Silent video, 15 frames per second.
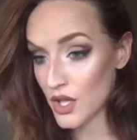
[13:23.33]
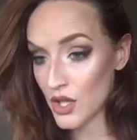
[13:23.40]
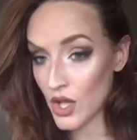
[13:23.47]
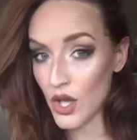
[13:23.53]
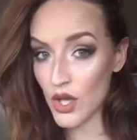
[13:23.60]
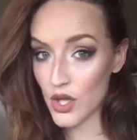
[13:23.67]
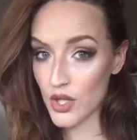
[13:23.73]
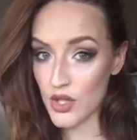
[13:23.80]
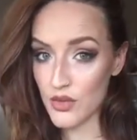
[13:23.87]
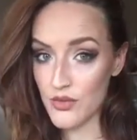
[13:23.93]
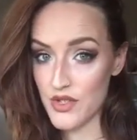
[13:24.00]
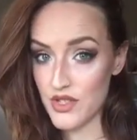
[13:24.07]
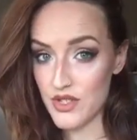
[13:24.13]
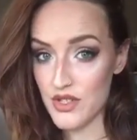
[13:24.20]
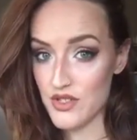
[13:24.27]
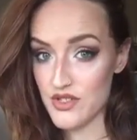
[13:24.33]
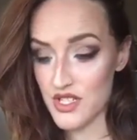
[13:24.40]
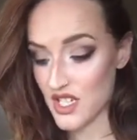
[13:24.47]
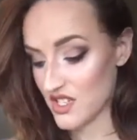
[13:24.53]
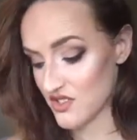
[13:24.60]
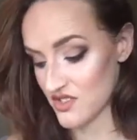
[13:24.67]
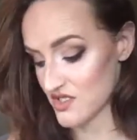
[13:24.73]
look with
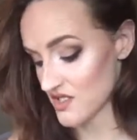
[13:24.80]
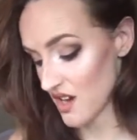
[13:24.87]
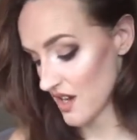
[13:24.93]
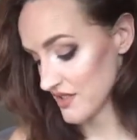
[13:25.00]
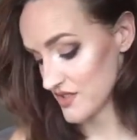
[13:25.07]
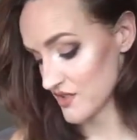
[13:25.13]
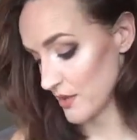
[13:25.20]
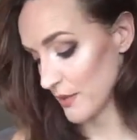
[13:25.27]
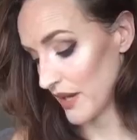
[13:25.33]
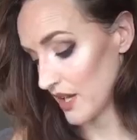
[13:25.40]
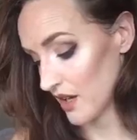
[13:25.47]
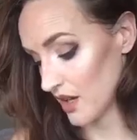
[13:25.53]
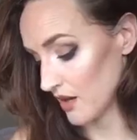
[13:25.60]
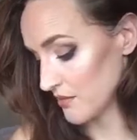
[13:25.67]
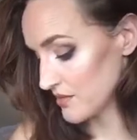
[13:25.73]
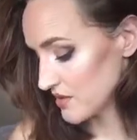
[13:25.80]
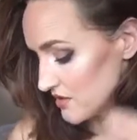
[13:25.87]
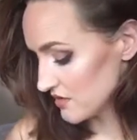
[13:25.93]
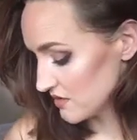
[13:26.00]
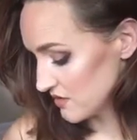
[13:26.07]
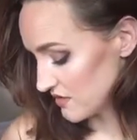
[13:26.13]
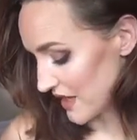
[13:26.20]
using just high street makeup.
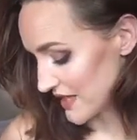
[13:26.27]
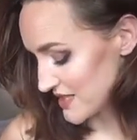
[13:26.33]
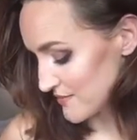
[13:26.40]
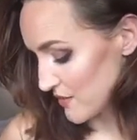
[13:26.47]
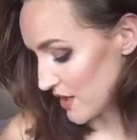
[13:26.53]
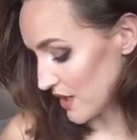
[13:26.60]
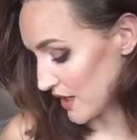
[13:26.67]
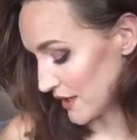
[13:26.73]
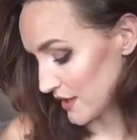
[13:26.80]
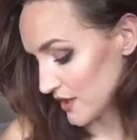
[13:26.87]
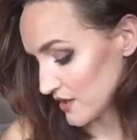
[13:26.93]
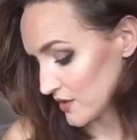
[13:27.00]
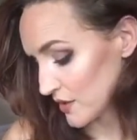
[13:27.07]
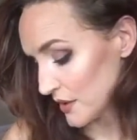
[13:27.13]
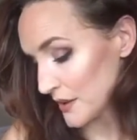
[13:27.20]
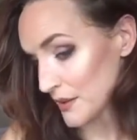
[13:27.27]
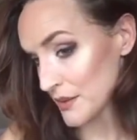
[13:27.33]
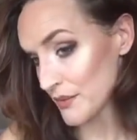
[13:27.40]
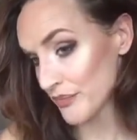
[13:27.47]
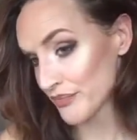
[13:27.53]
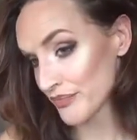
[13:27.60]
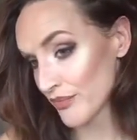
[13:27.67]
That's my
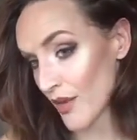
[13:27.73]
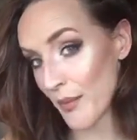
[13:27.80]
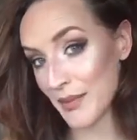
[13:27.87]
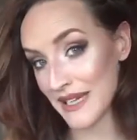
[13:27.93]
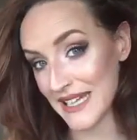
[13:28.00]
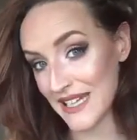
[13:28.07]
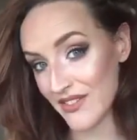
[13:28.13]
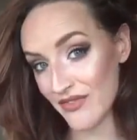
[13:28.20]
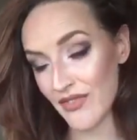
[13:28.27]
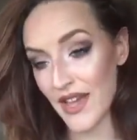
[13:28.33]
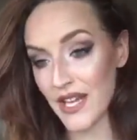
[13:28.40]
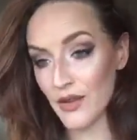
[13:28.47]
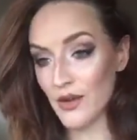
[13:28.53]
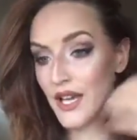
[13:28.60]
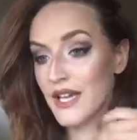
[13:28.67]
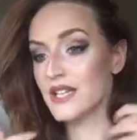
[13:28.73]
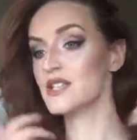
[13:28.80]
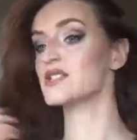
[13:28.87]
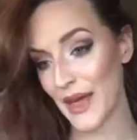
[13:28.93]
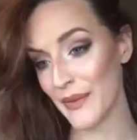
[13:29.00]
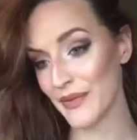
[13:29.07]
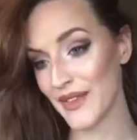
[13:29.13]
belief anyway.
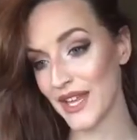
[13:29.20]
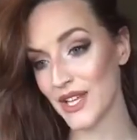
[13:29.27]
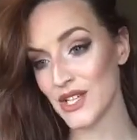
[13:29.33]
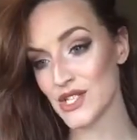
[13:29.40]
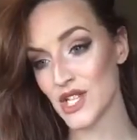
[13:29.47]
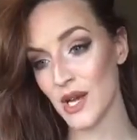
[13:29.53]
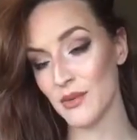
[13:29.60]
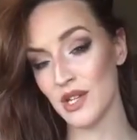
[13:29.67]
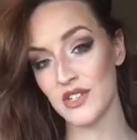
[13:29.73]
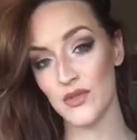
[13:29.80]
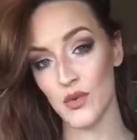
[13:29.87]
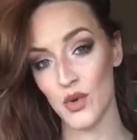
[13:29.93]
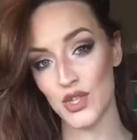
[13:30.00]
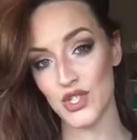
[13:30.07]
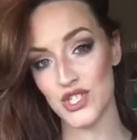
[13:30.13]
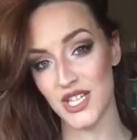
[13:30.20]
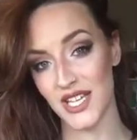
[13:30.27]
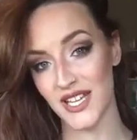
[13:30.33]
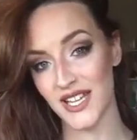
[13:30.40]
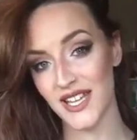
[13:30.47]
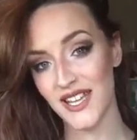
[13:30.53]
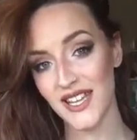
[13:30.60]
Yeah, thank you so much for
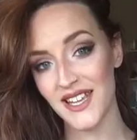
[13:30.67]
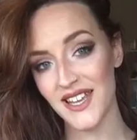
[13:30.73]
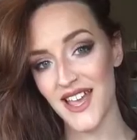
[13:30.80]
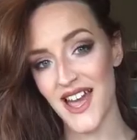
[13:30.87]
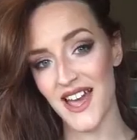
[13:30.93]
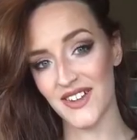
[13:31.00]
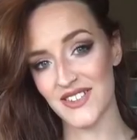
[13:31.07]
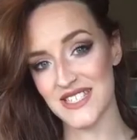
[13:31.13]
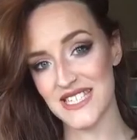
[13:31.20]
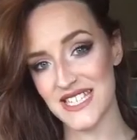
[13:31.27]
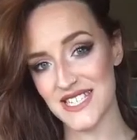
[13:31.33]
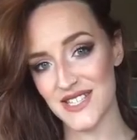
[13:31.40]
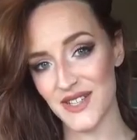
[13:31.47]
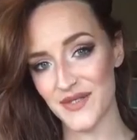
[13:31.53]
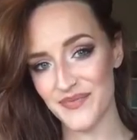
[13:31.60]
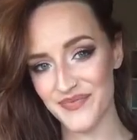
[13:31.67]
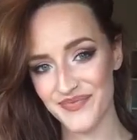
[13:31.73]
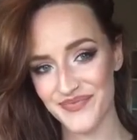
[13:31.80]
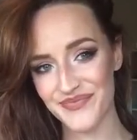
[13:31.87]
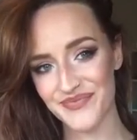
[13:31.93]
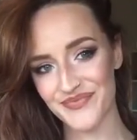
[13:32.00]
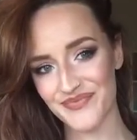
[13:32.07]
watching and I'll see you soon.
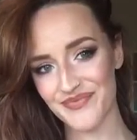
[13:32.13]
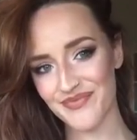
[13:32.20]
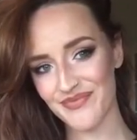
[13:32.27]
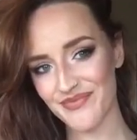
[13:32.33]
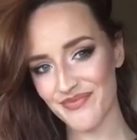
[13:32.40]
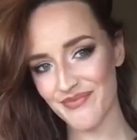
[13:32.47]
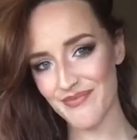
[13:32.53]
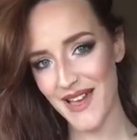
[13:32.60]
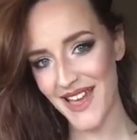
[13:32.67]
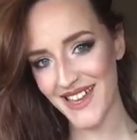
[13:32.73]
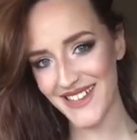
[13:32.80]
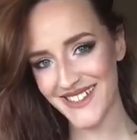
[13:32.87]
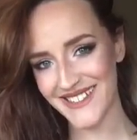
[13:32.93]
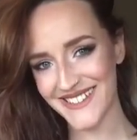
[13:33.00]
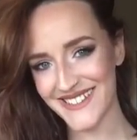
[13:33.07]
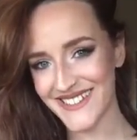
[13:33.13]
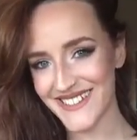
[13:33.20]
Bye.